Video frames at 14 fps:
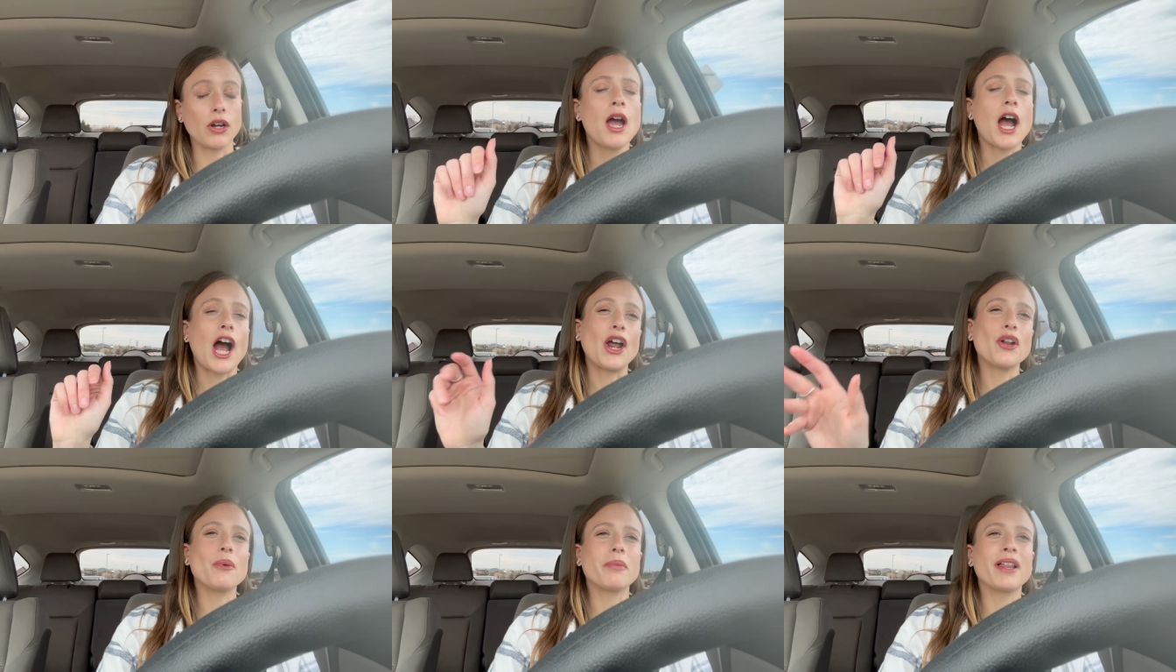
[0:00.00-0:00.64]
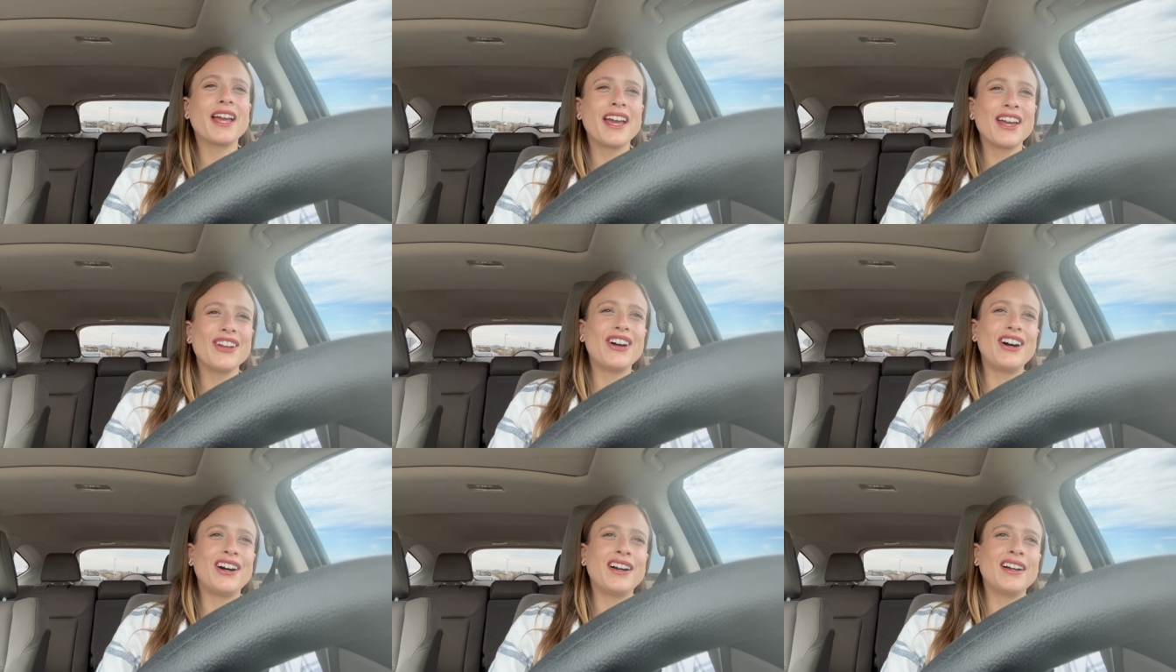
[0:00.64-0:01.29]
I, I don't plan
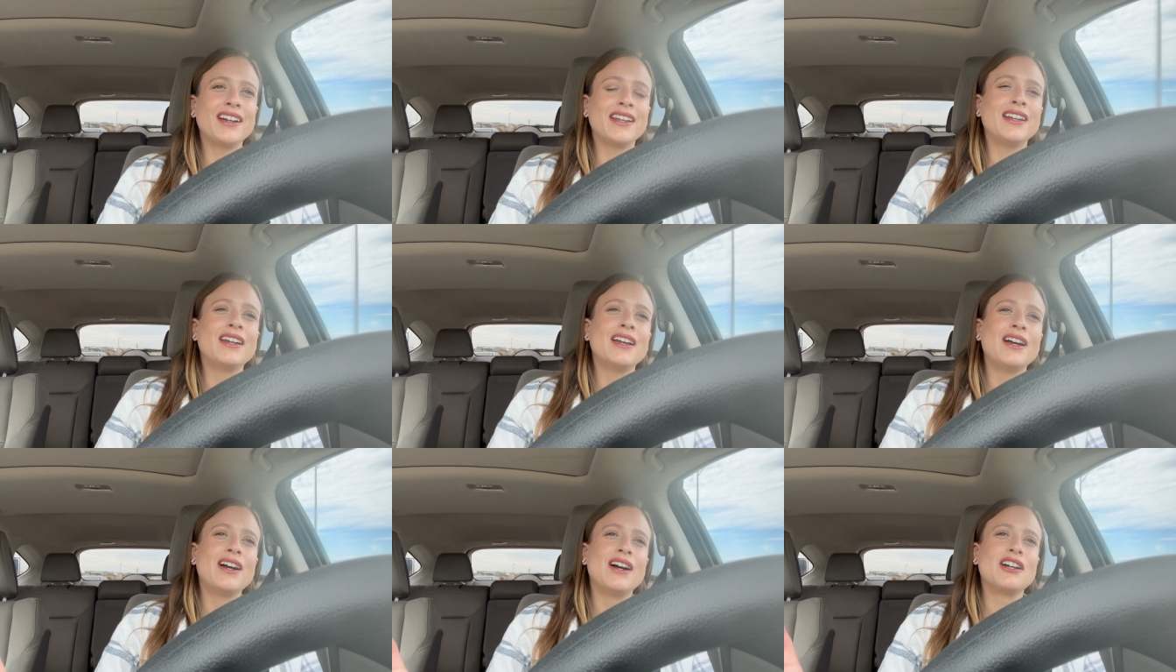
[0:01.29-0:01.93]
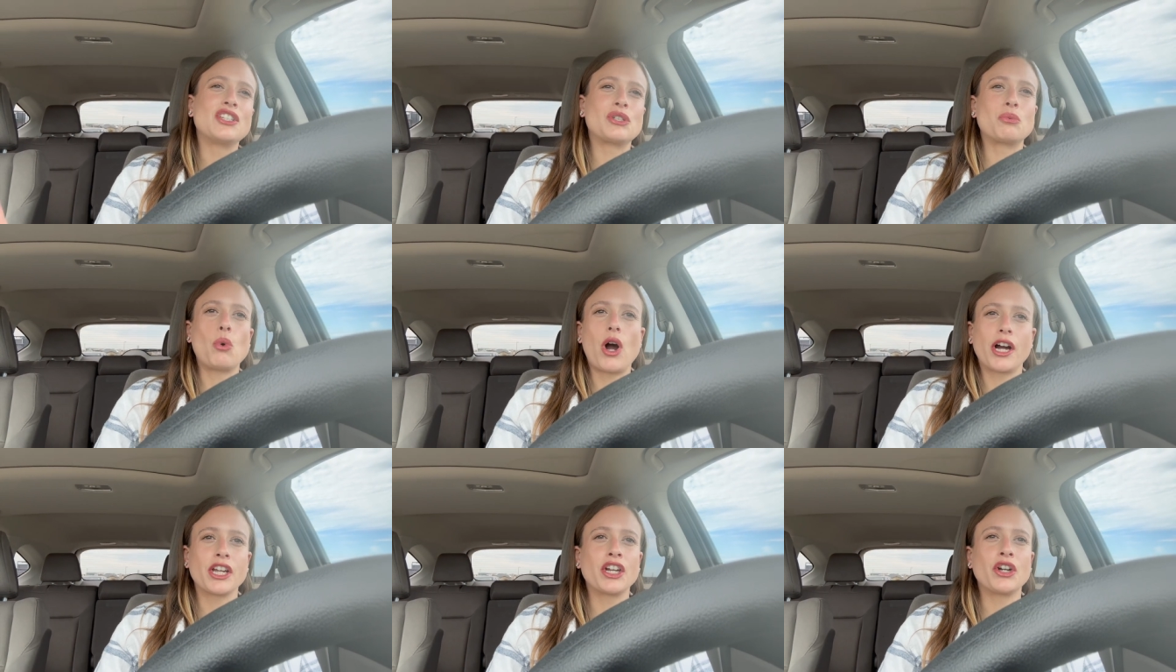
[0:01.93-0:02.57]
on just
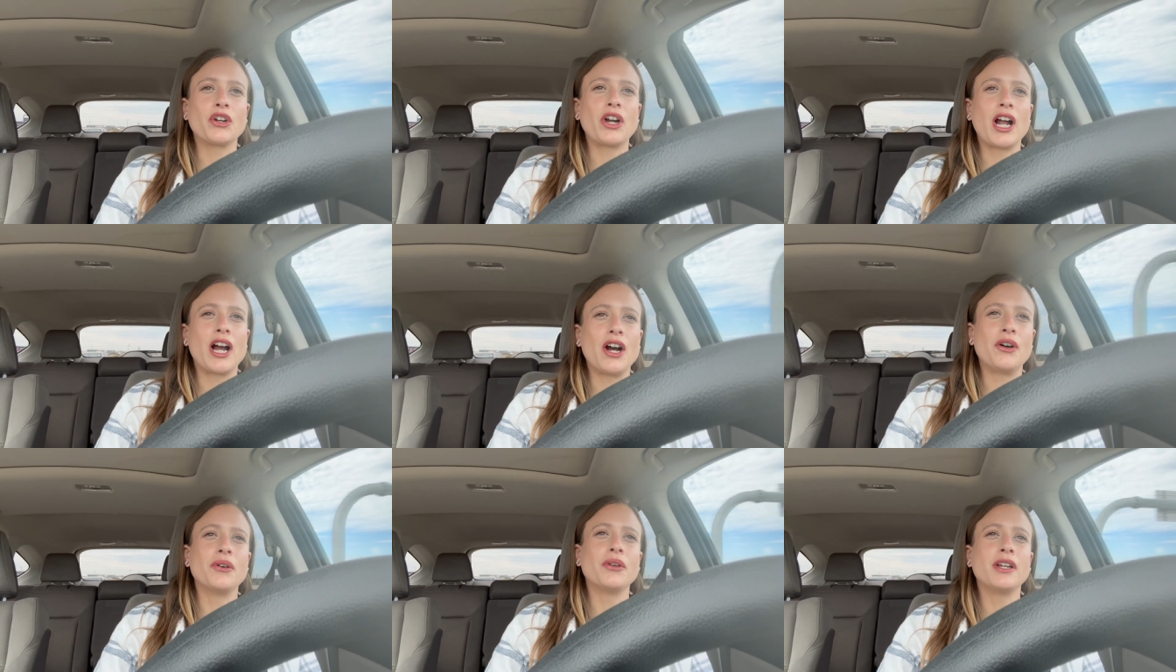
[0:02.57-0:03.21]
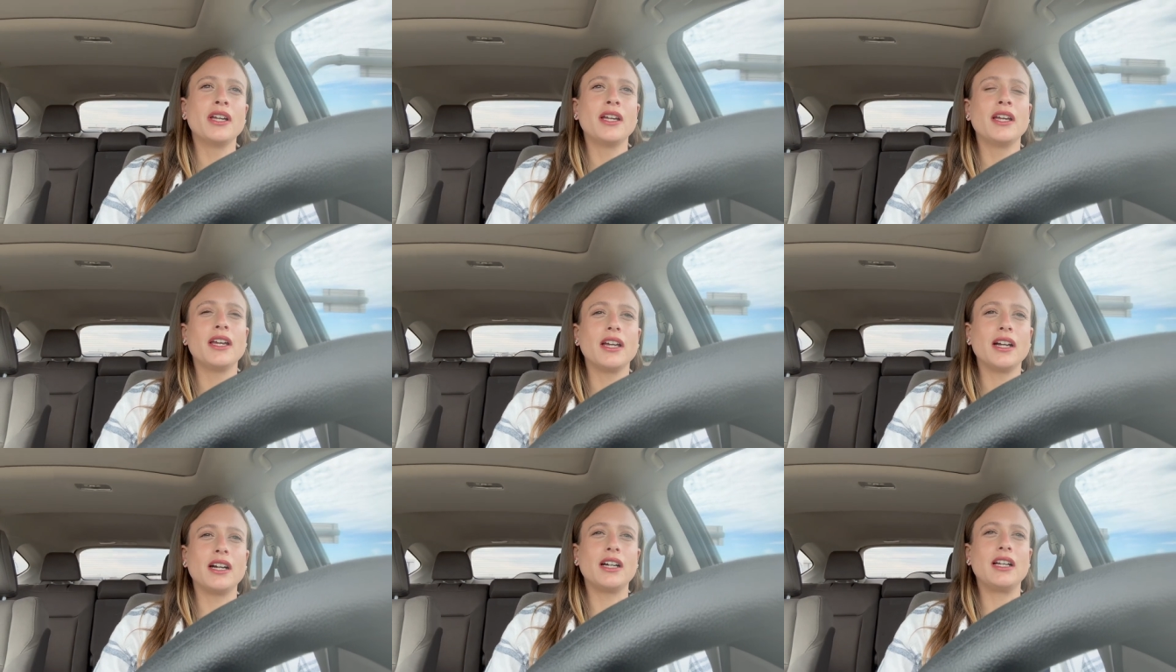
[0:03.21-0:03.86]
walking
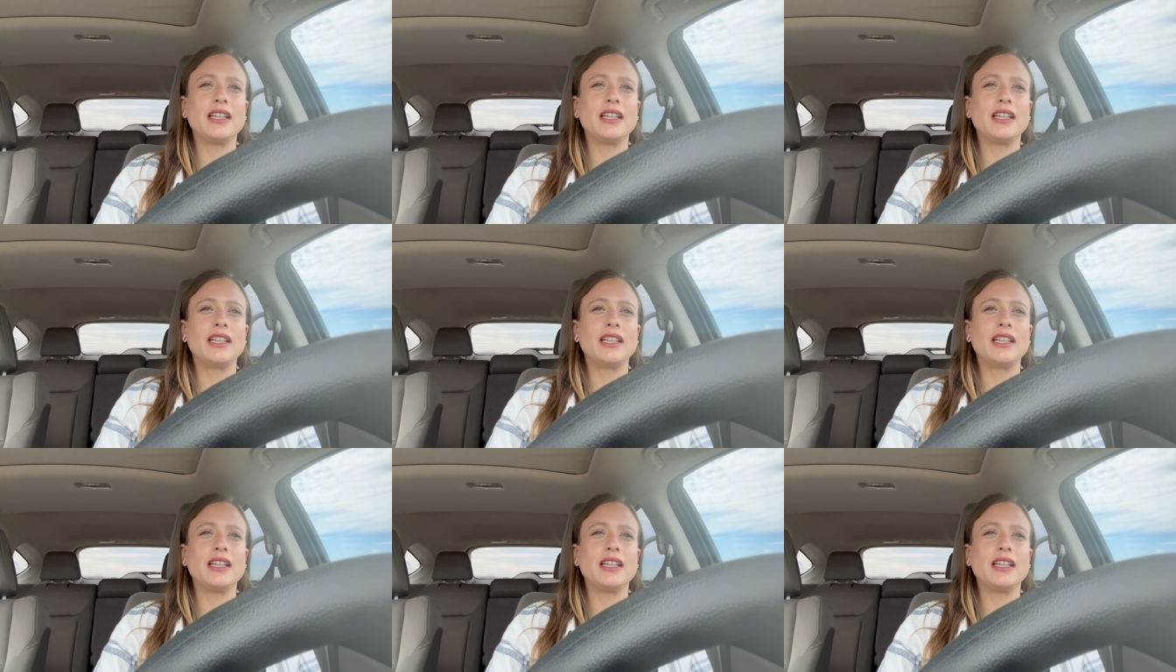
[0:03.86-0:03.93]
around uh,